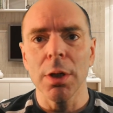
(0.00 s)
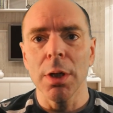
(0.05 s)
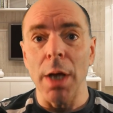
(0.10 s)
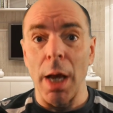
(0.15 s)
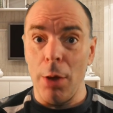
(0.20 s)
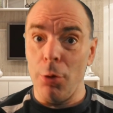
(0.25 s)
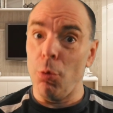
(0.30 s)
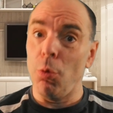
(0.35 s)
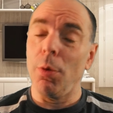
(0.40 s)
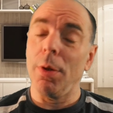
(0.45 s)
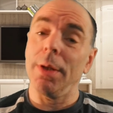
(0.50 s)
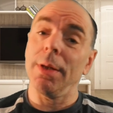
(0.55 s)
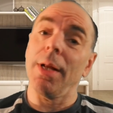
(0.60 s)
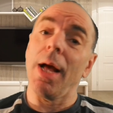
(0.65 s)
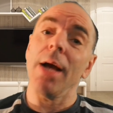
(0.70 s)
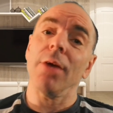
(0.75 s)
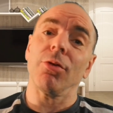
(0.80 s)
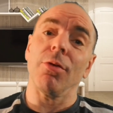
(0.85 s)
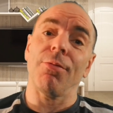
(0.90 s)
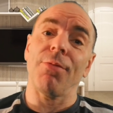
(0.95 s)
and you
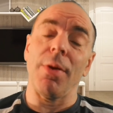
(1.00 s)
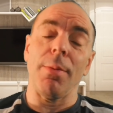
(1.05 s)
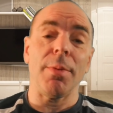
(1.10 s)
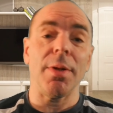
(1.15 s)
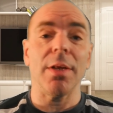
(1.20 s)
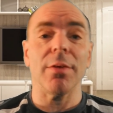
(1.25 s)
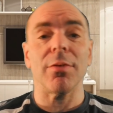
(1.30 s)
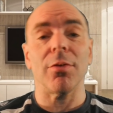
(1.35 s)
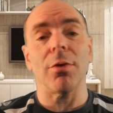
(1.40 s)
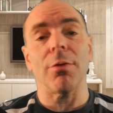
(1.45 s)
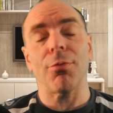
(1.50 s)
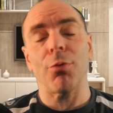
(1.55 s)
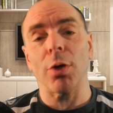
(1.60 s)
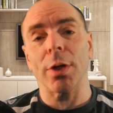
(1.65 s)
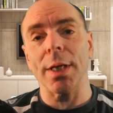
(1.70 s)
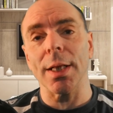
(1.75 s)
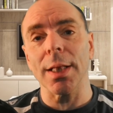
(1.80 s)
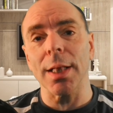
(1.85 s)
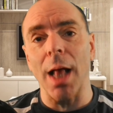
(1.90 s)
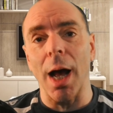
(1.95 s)
realize the feminism is a
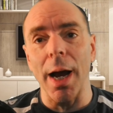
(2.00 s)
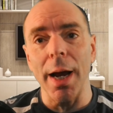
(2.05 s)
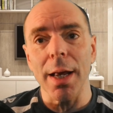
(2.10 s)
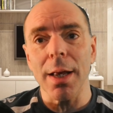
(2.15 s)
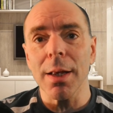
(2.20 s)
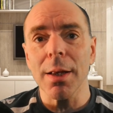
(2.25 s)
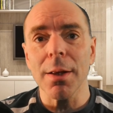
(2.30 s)
freaking lie.